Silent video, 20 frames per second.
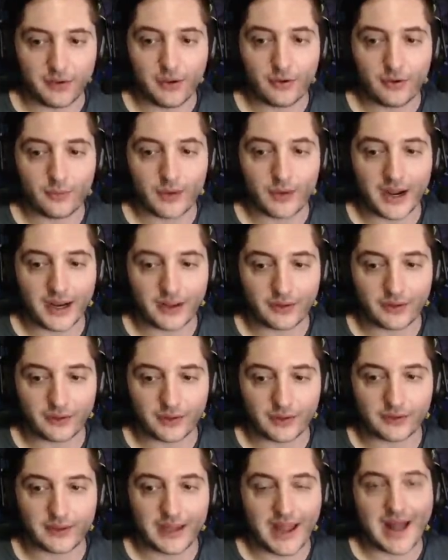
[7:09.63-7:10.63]
when I
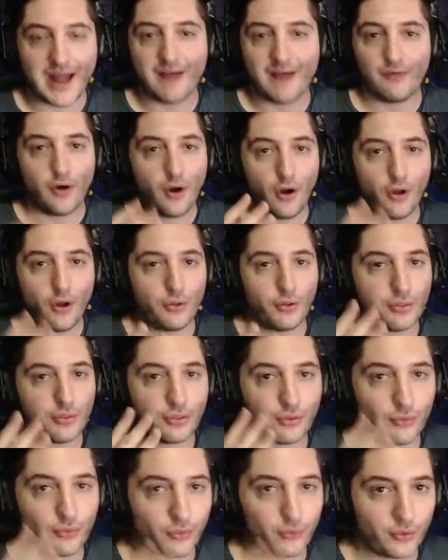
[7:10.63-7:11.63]
clearly have all
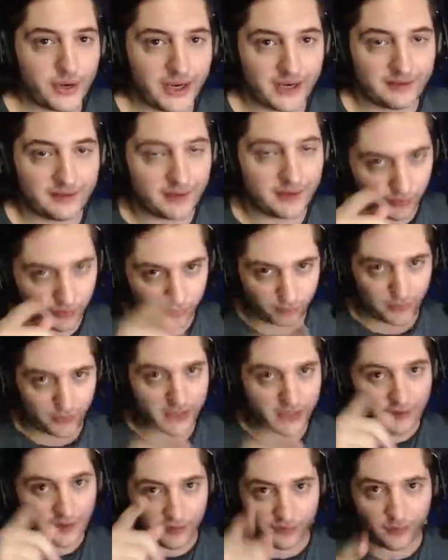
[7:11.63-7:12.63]
three, tier 3,
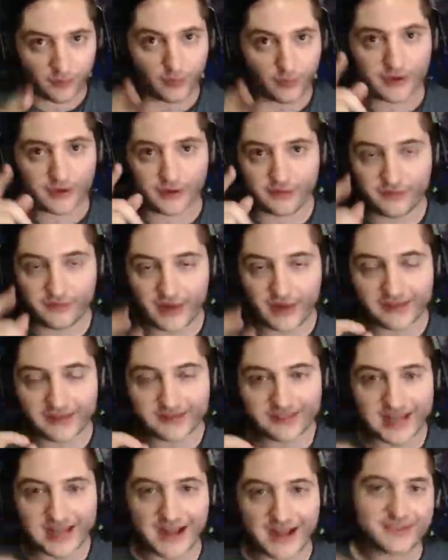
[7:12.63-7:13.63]
tier 4, and tier 5
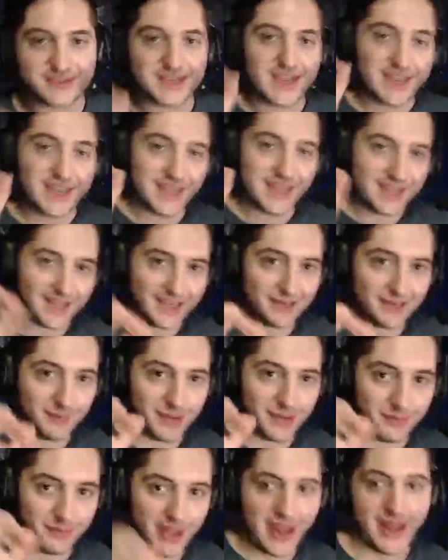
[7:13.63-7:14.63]
staffs in my
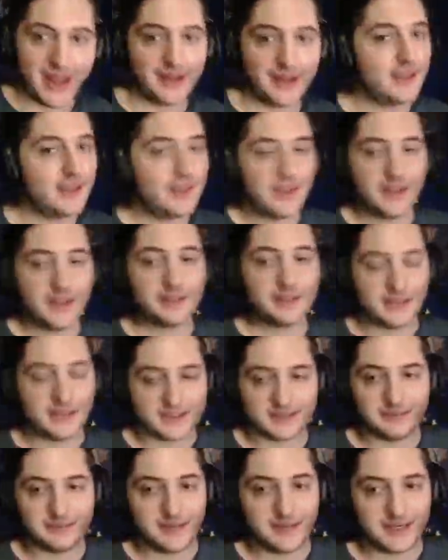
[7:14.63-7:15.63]
bag? It
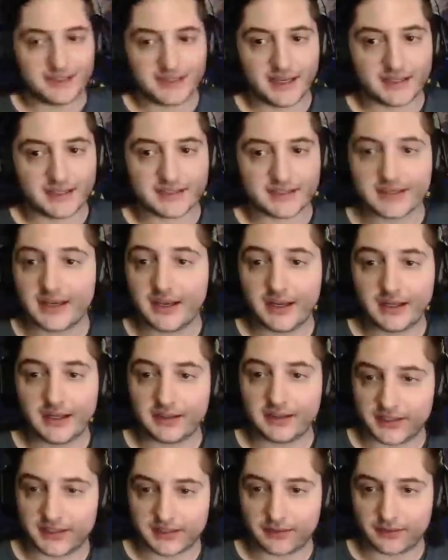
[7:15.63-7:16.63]
doesn't make sense. It doesn't